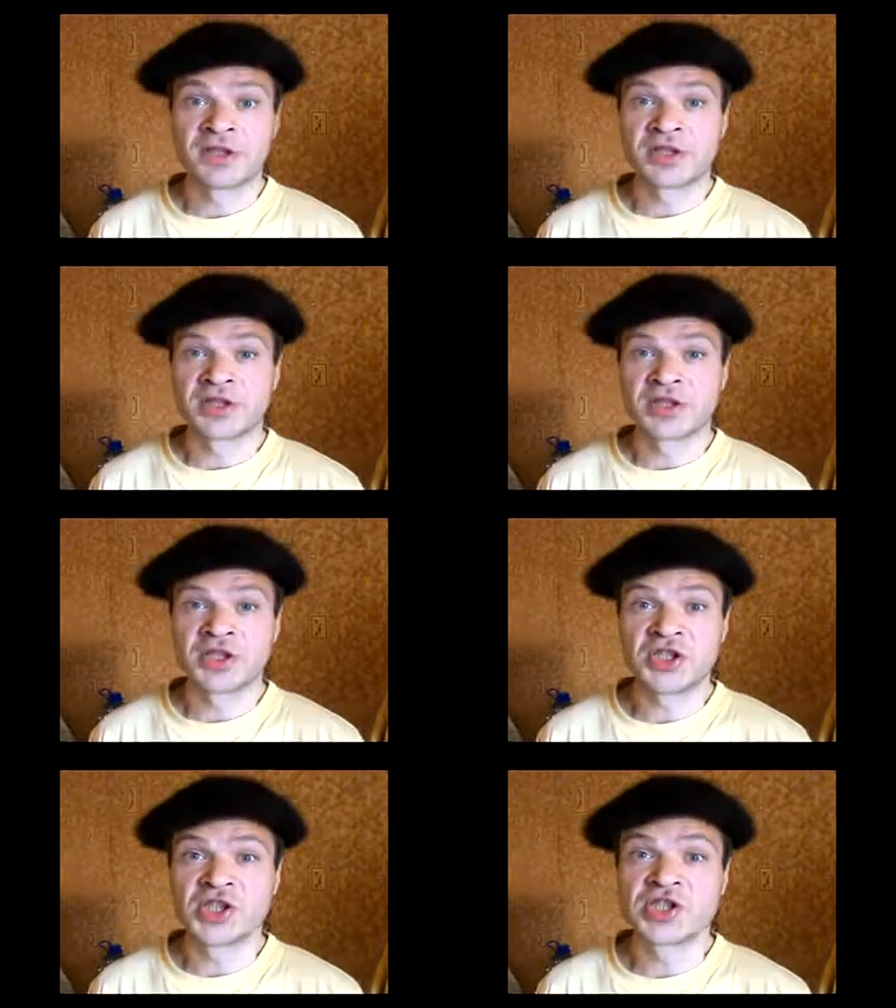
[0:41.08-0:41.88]
when
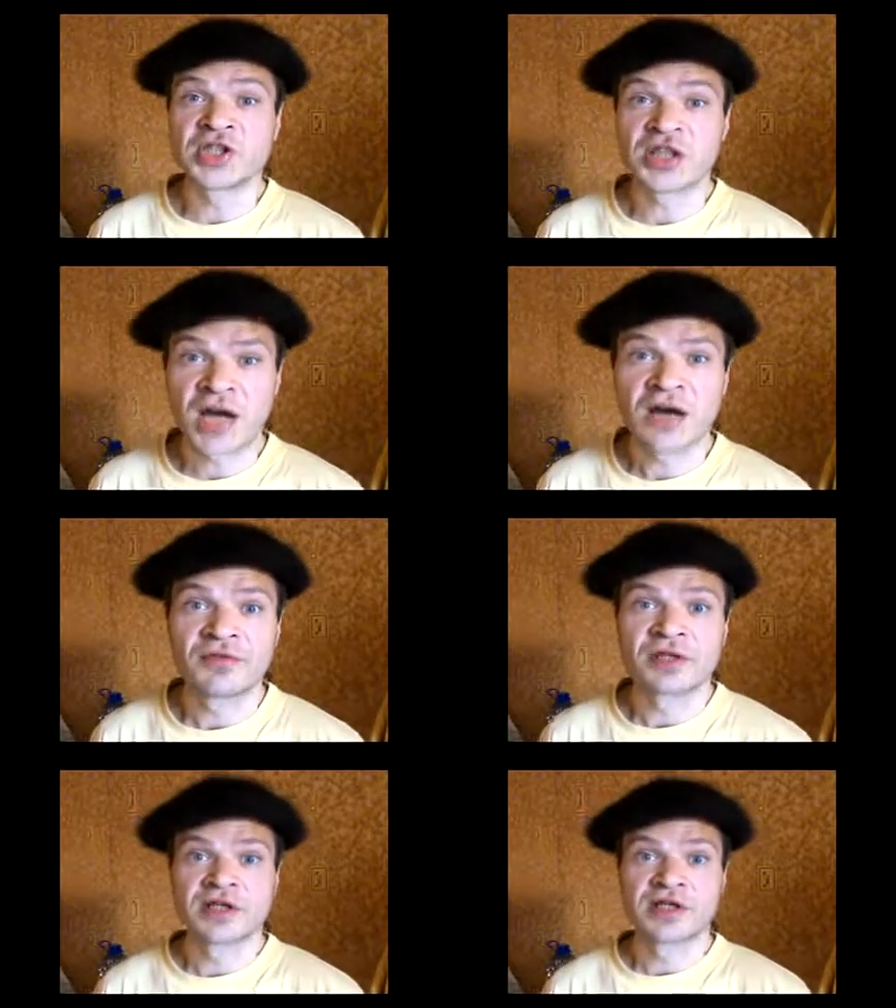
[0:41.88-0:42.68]
he
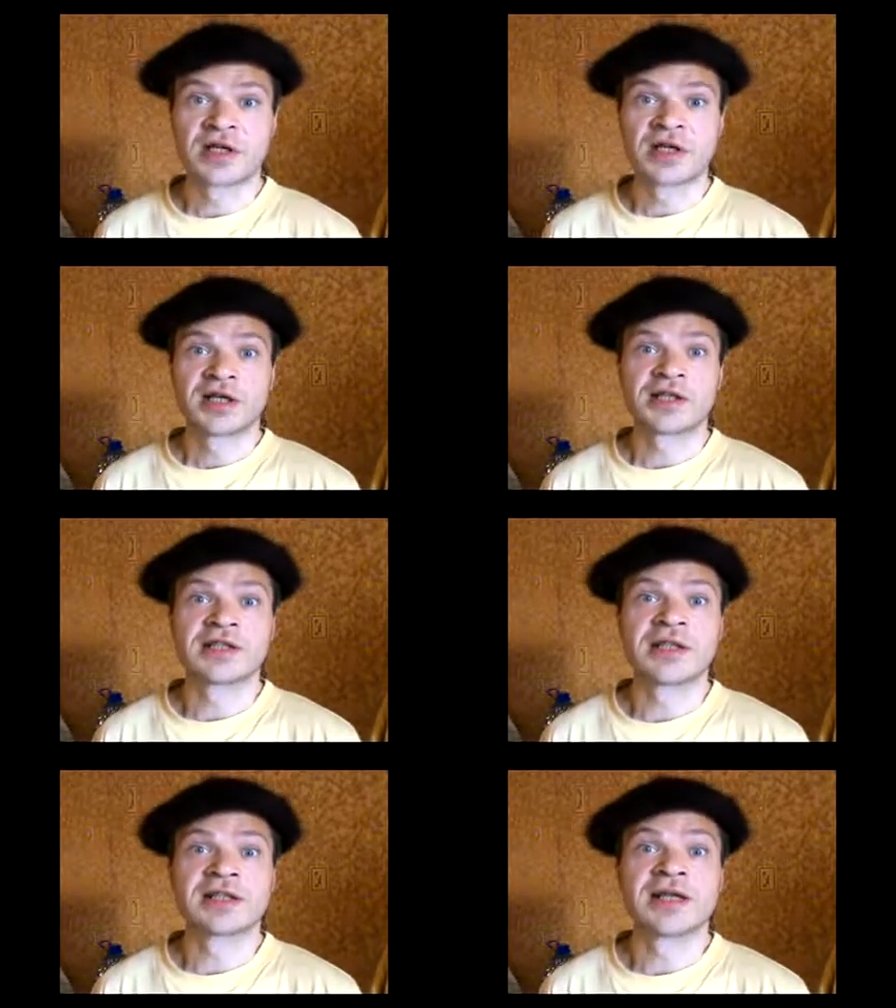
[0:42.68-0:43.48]
discovers
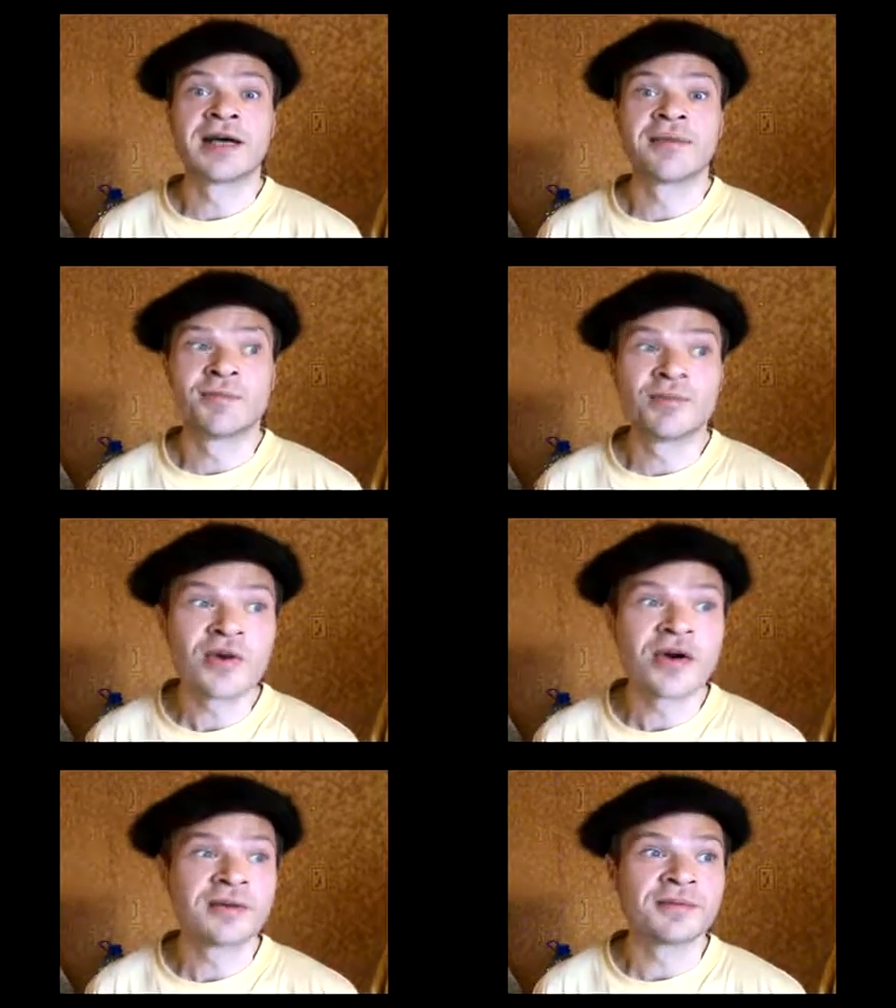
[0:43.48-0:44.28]
that a
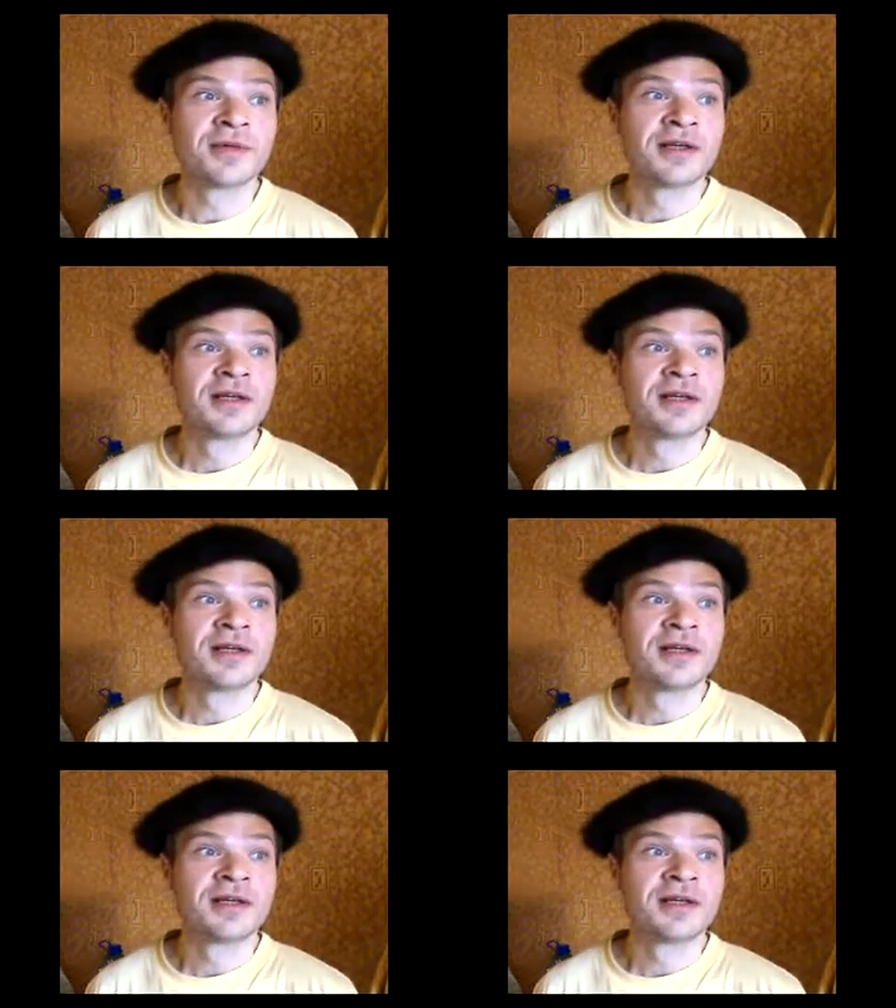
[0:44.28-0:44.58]
poem